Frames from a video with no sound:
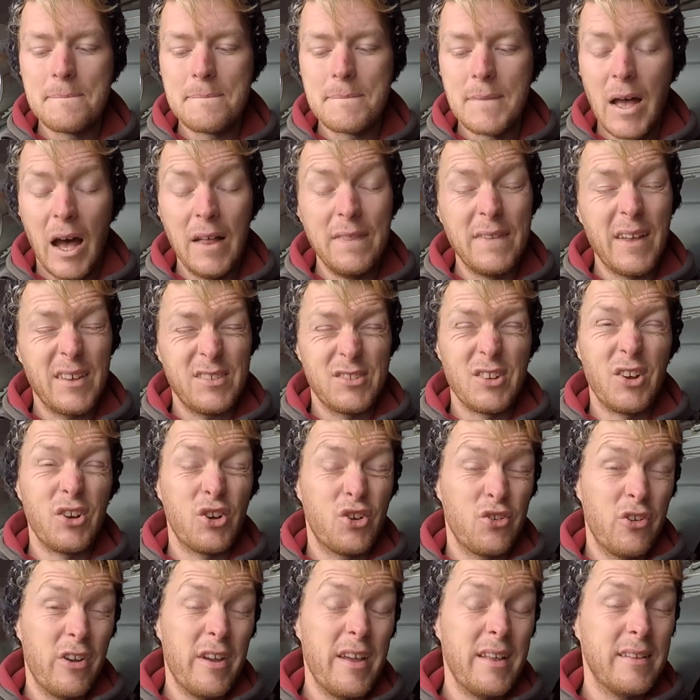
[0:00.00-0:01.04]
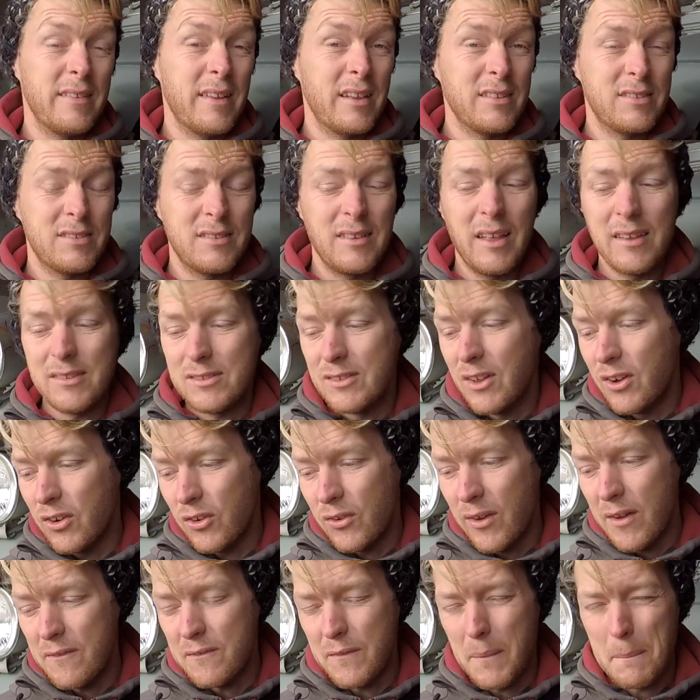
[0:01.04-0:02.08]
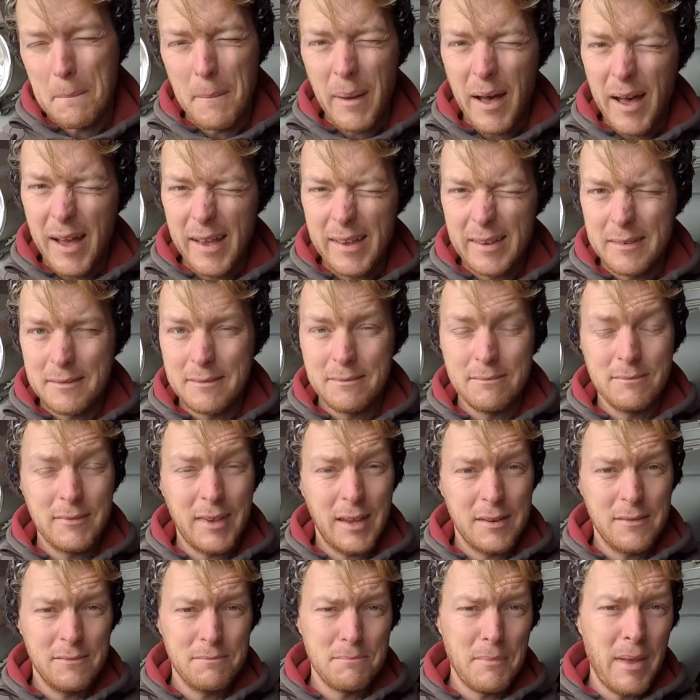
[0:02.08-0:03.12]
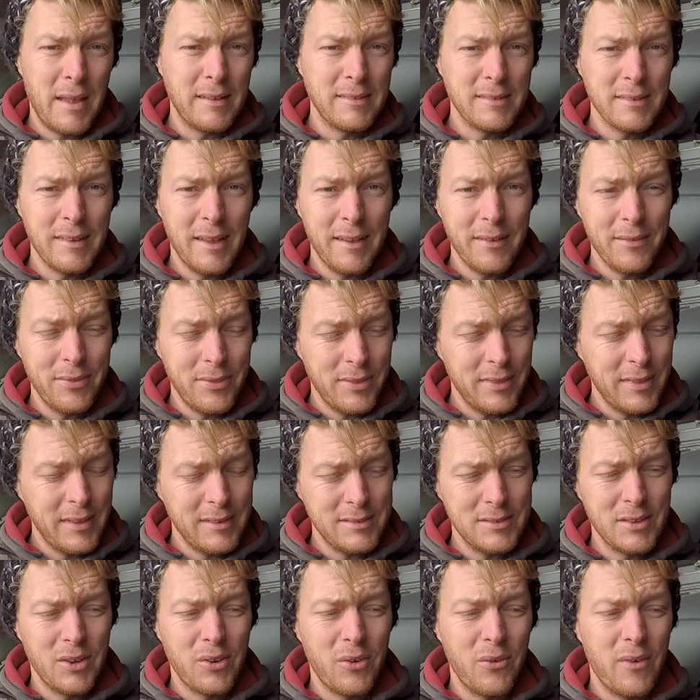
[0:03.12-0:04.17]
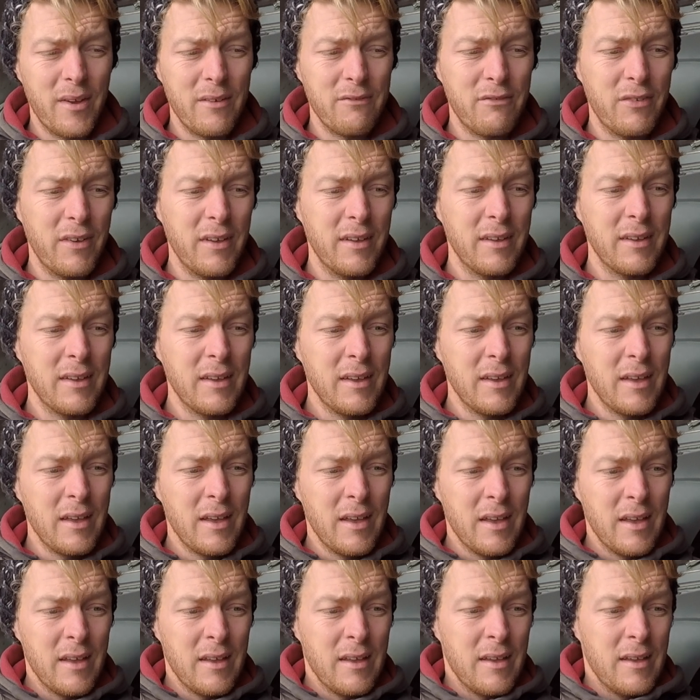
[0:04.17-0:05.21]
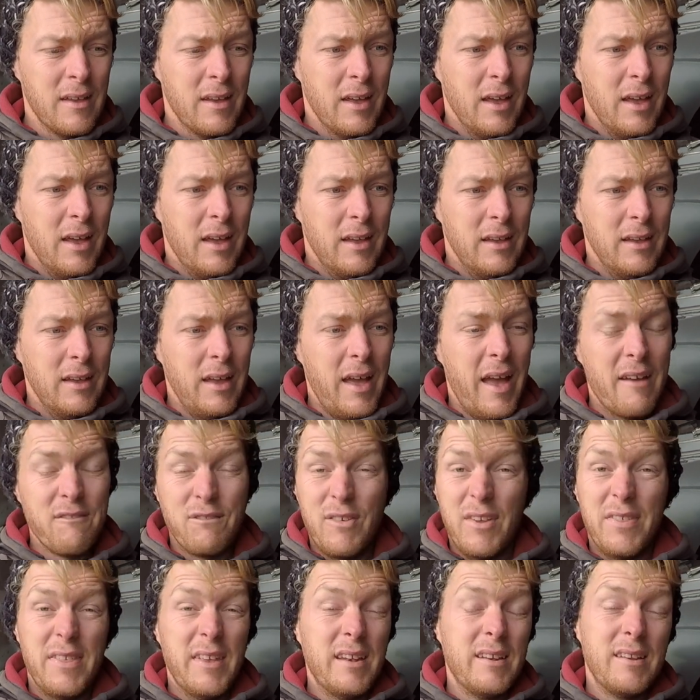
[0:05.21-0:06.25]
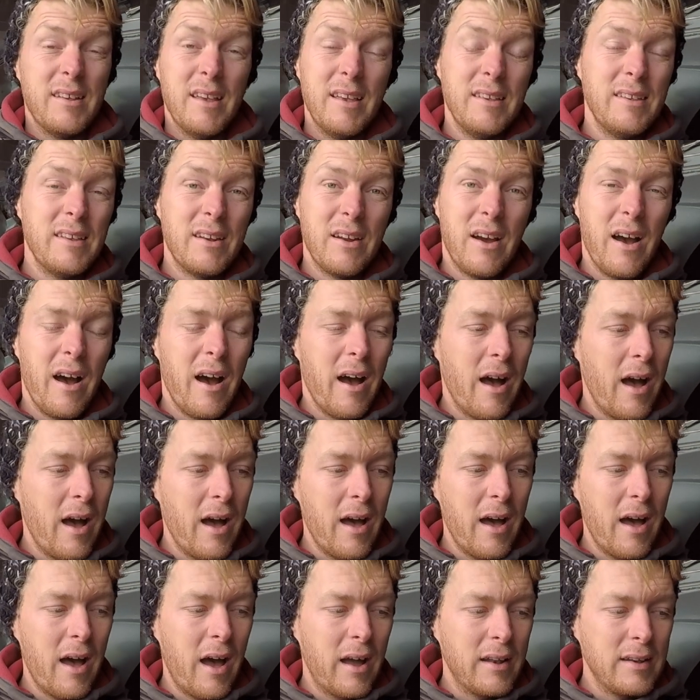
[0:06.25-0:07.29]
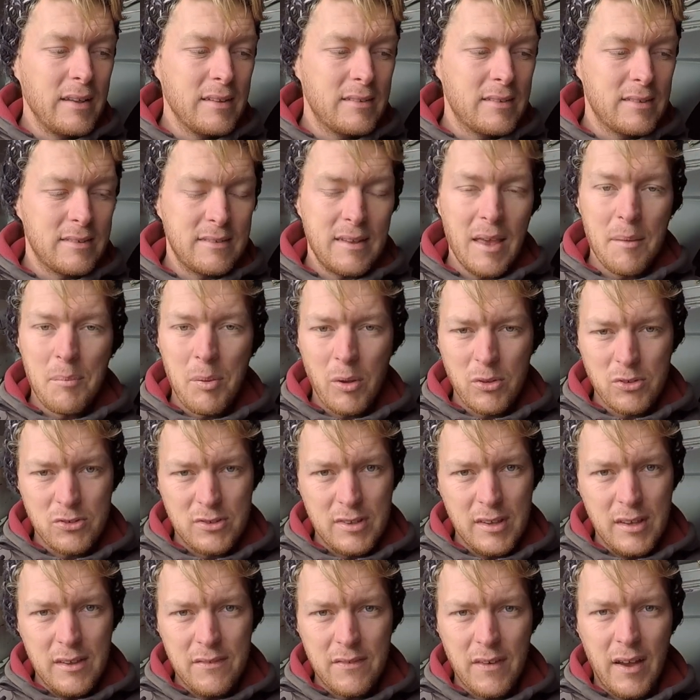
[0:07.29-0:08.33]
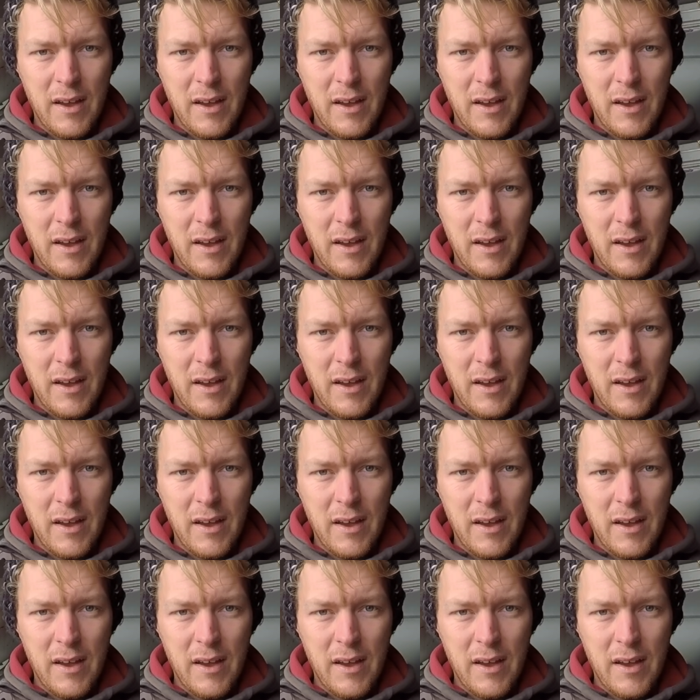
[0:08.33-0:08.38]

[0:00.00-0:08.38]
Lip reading: And that's not great. That's not great for my kind of mental health. That's not great for everything. I need to stay positive. I